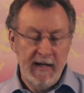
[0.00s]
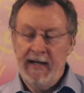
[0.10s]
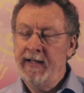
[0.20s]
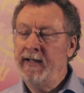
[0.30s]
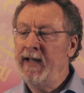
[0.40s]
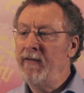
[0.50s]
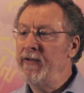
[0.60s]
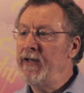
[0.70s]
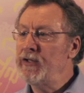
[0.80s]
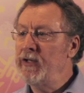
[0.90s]
In the
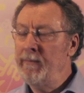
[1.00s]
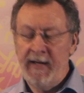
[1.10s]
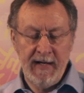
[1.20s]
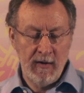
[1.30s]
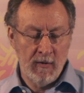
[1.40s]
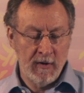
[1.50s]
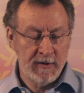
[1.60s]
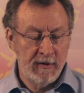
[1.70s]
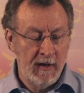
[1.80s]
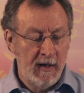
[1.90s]
definition mini
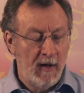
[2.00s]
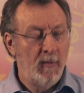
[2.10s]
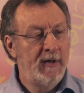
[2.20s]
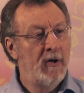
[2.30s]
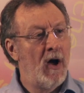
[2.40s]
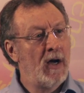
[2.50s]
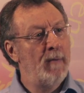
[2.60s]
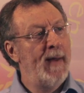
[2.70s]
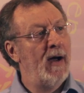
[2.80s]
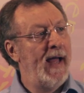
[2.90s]
course, we talk
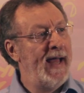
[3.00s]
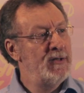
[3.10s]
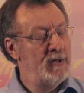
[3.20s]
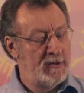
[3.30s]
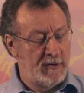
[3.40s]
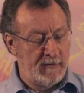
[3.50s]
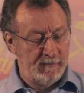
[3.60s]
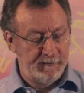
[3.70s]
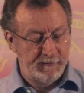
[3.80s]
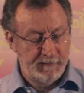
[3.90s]
about edges.
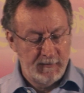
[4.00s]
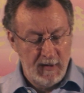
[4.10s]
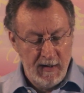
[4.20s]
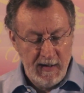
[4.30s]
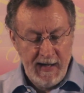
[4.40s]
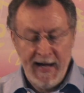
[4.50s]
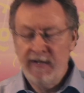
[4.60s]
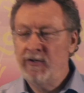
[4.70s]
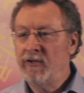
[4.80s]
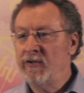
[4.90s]

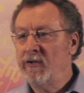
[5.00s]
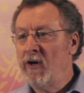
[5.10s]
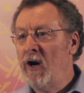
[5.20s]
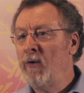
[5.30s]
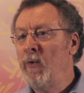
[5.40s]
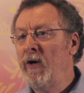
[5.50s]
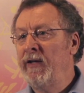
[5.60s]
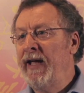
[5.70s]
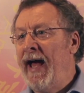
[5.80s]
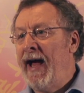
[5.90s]
Edges are where
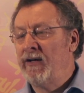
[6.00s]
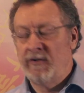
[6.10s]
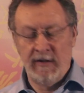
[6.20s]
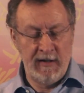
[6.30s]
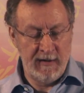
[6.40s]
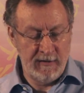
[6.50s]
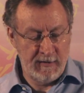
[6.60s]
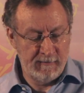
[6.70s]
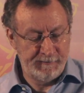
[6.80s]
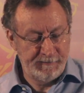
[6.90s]
the action is.